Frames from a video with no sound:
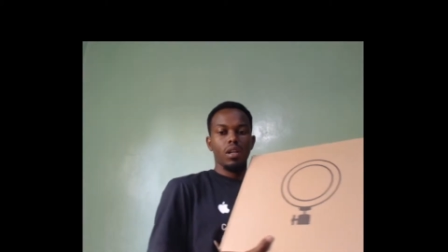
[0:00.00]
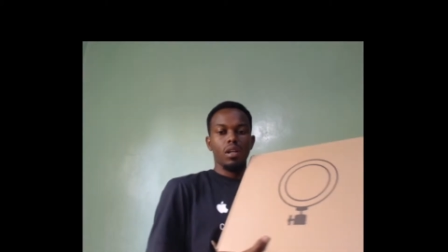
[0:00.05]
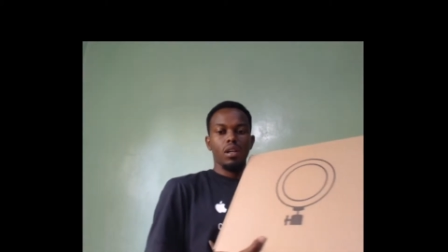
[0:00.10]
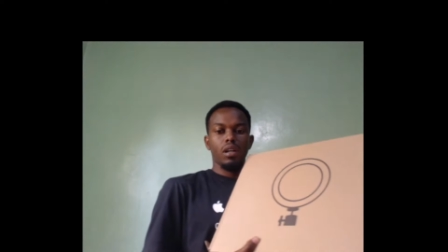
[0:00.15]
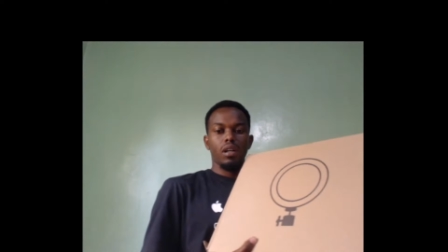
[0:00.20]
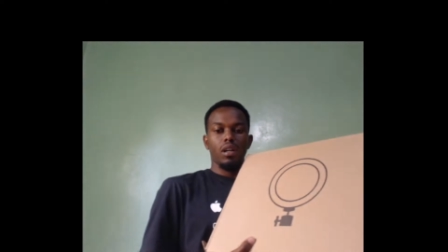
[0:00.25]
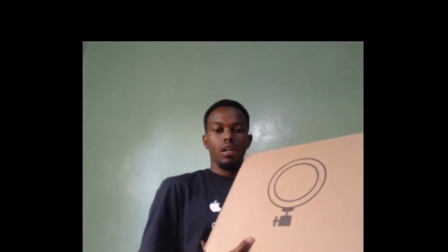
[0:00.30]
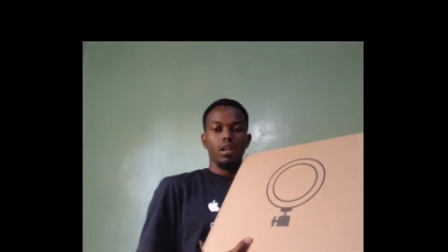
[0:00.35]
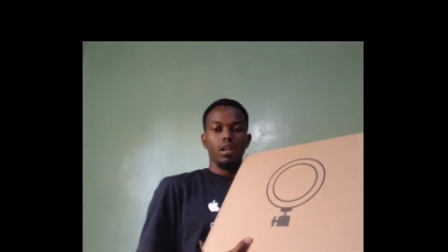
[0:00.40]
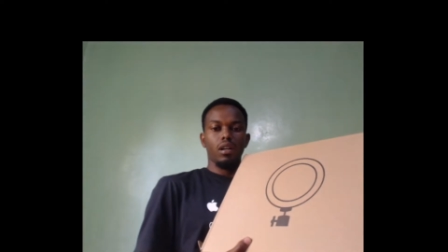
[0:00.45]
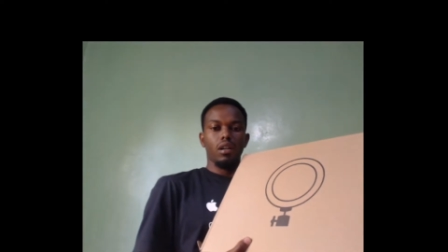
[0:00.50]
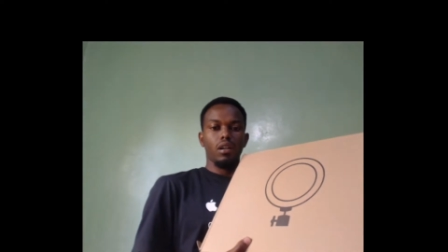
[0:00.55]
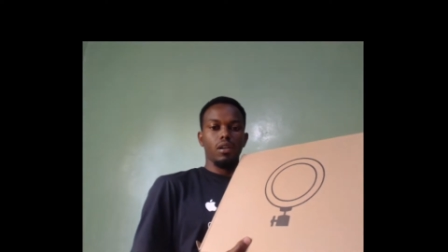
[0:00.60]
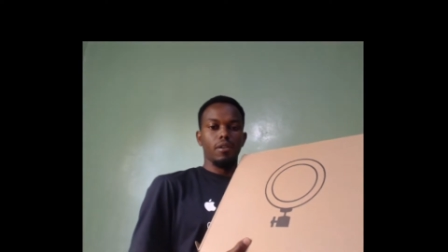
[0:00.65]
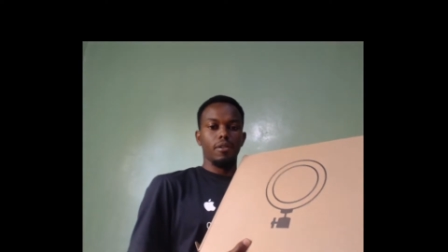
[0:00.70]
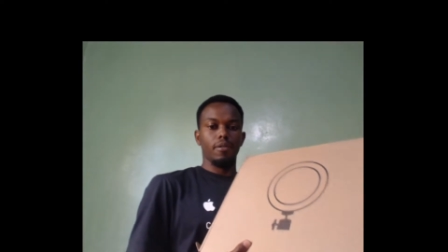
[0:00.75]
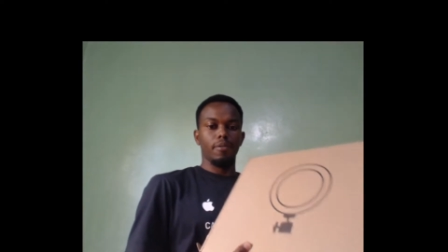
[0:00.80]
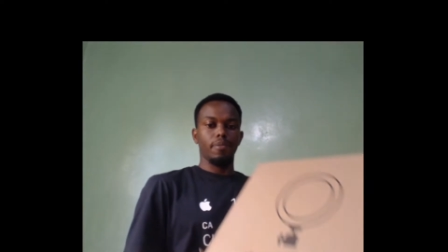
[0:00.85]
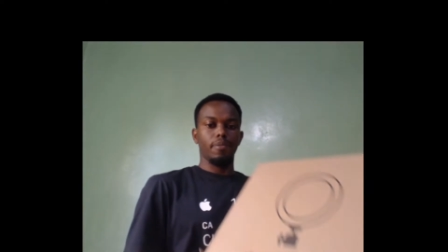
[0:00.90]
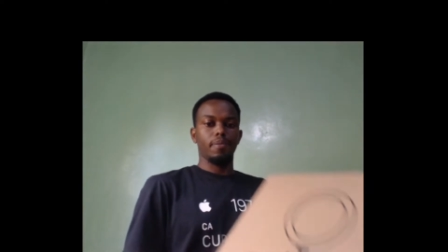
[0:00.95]

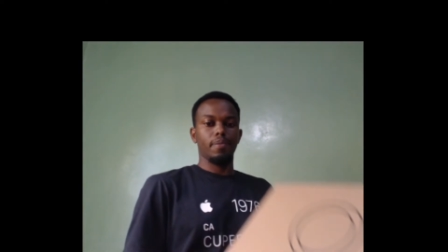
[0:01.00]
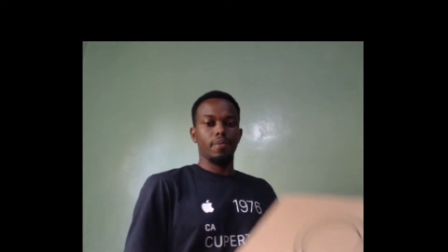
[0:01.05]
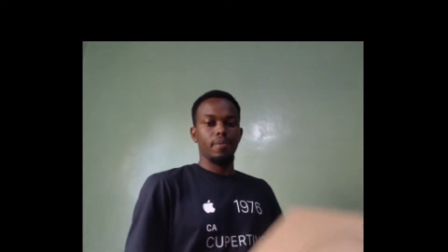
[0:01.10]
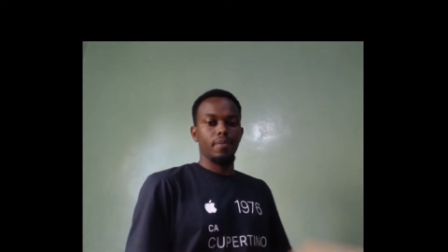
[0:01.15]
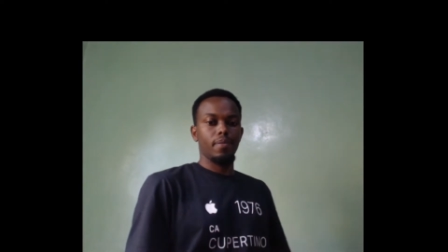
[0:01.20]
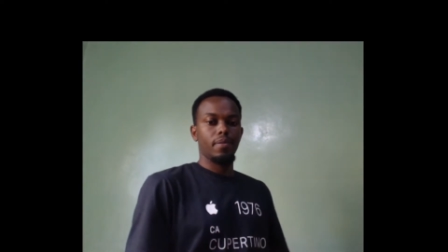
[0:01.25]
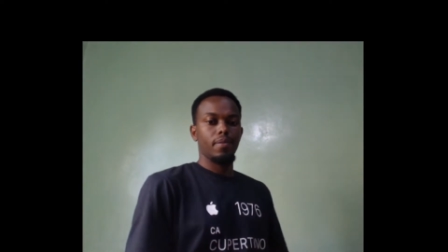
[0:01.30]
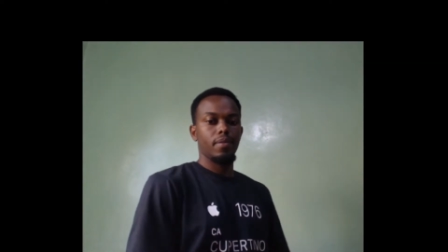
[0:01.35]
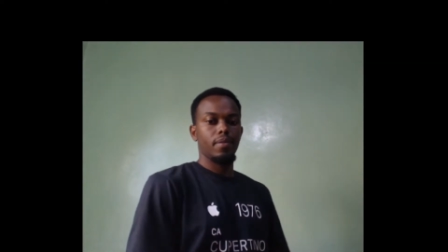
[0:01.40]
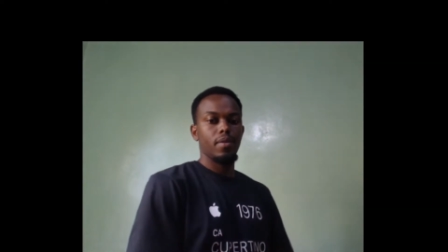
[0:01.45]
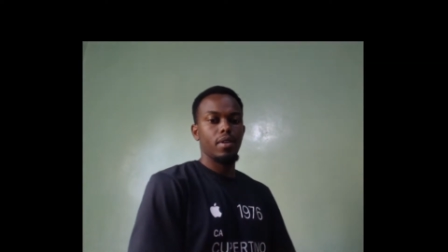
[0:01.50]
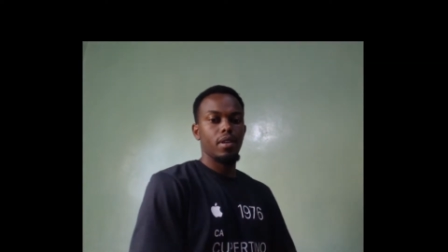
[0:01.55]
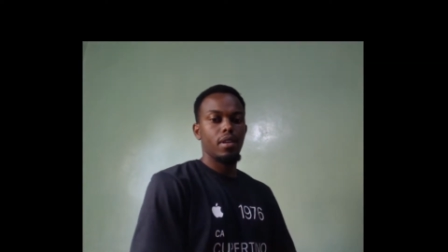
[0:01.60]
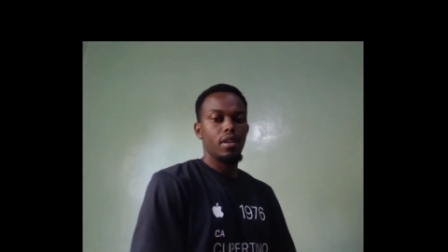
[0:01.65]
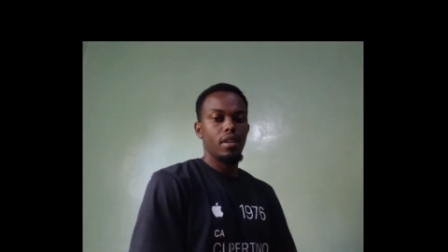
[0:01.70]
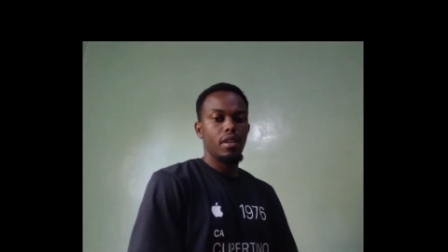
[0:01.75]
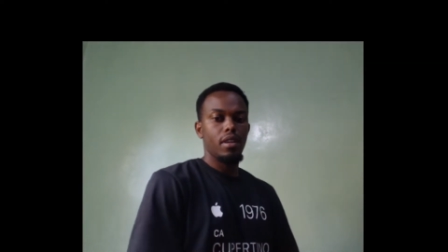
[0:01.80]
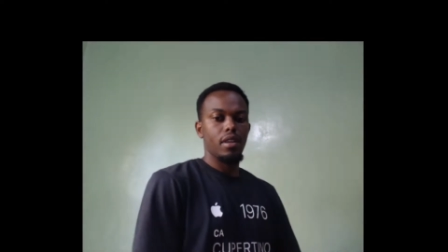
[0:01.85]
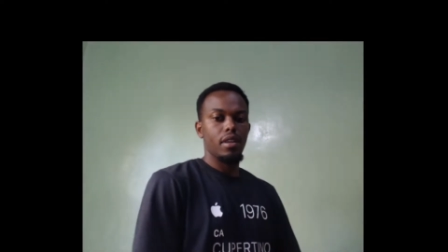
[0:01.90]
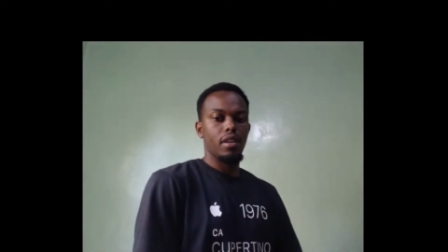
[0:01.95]

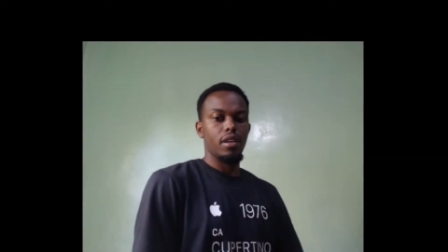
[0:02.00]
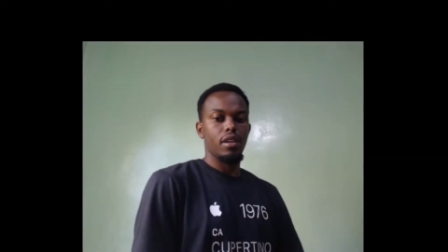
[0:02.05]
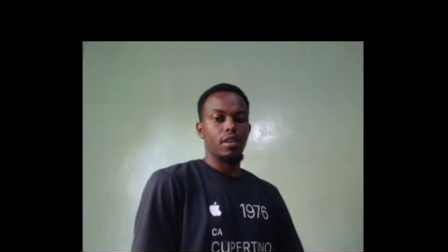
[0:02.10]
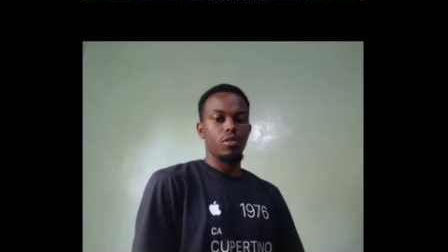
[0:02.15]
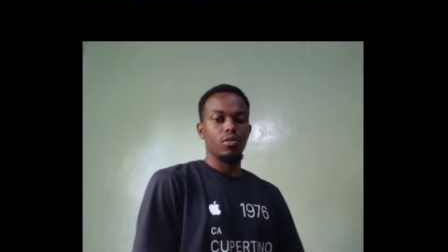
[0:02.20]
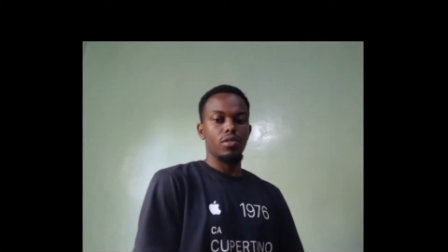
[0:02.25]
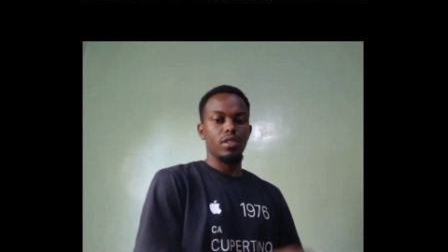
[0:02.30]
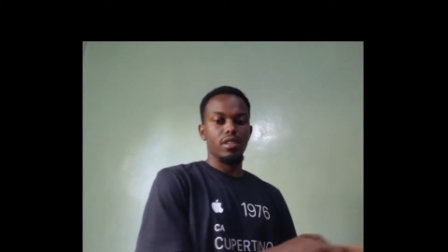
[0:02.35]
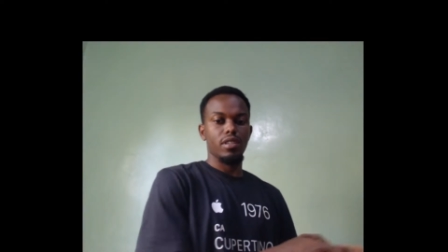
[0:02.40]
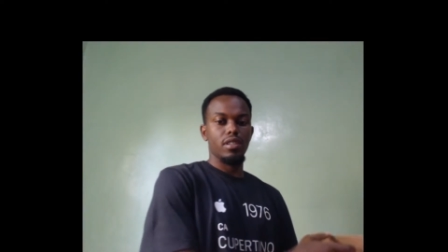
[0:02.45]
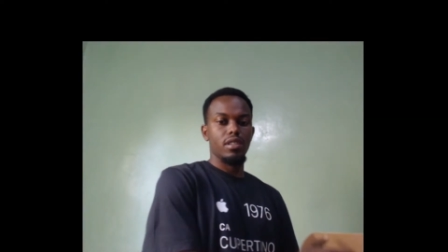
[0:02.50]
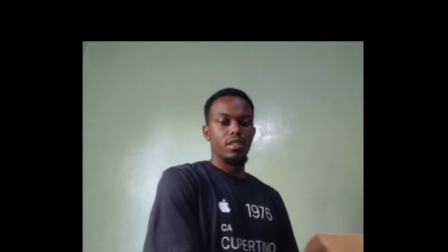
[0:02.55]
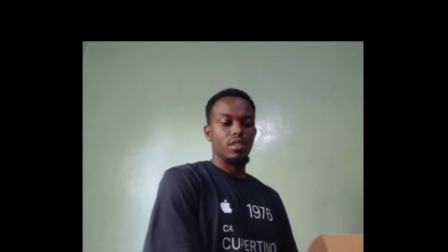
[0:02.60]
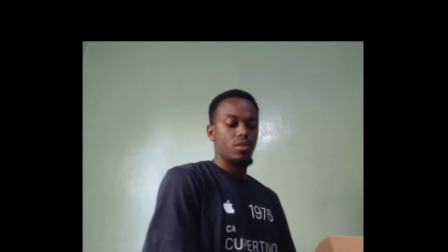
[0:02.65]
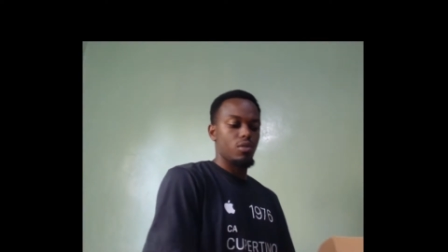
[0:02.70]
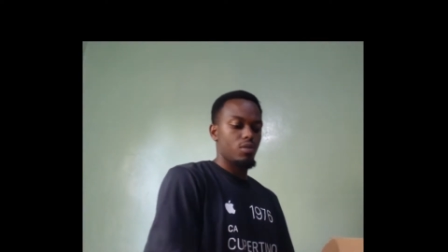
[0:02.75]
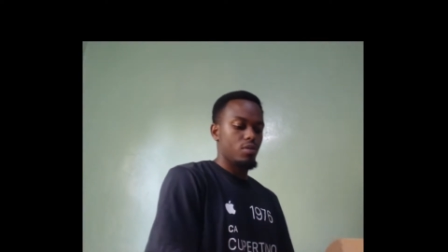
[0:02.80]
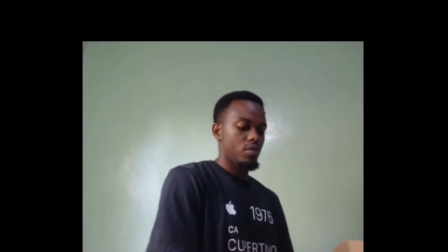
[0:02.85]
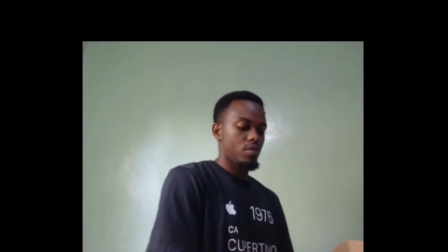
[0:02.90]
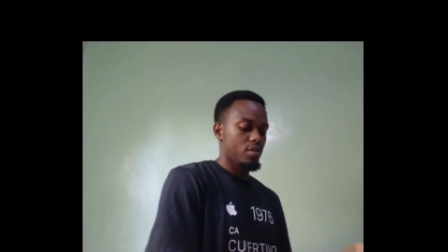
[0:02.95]
Then we just
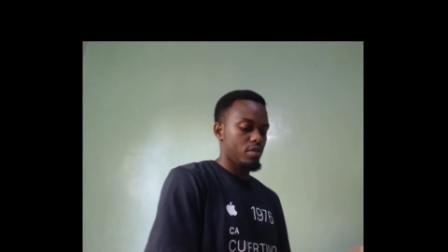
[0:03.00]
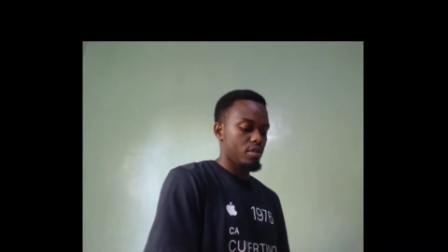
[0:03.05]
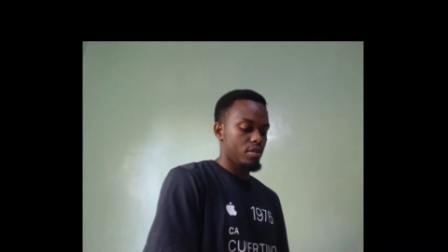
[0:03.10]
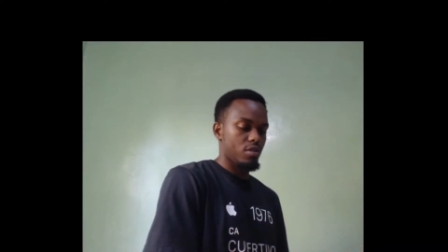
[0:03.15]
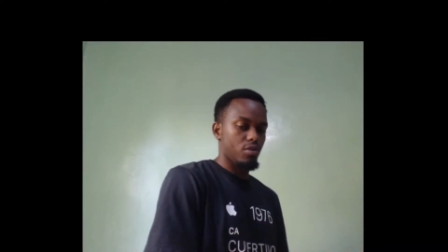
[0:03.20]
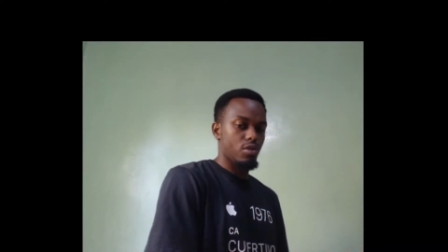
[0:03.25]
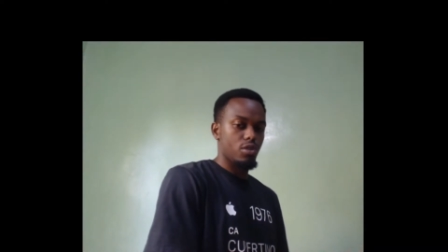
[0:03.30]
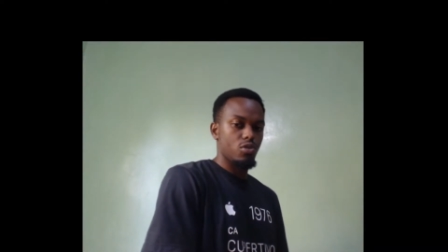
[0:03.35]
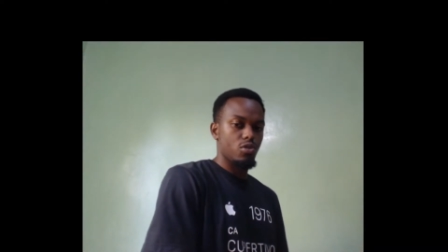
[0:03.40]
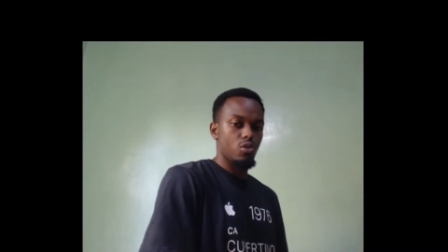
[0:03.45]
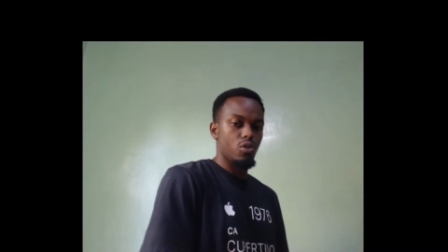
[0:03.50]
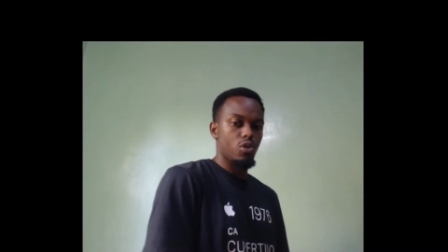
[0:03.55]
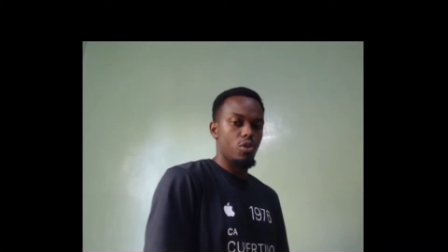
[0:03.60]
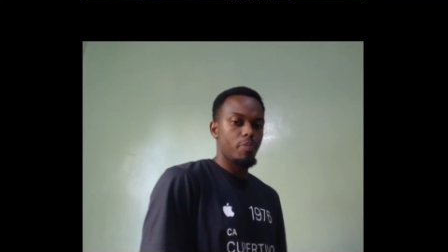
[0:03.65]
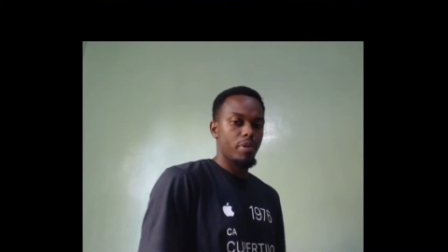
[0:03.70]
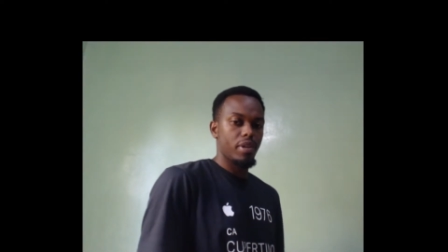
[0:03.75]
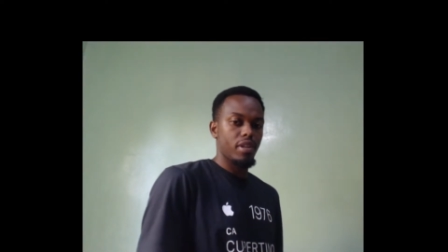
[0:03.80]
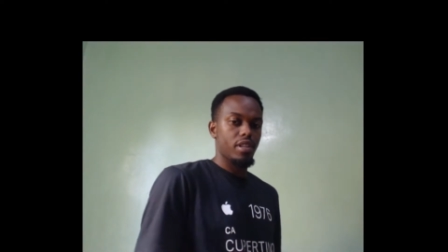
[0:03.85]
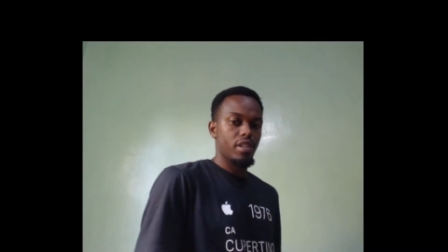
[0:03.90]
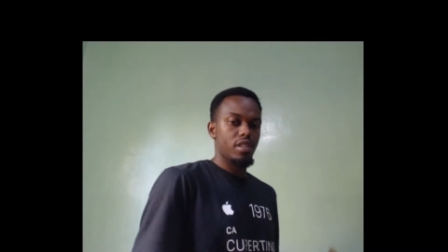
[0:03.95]
going to open
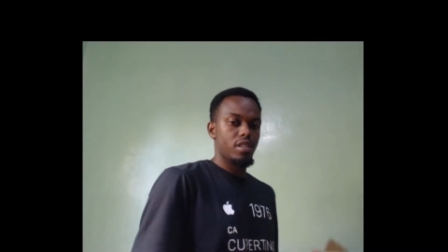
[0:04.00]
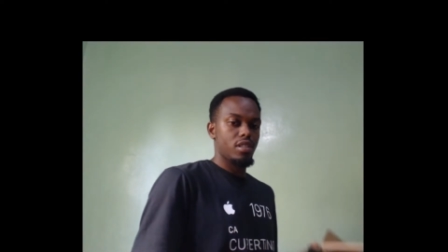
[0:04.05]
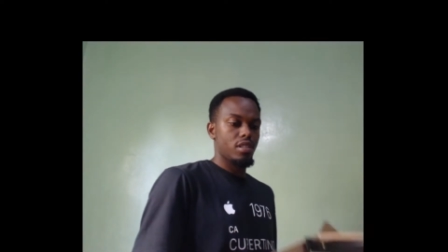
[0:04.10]
it.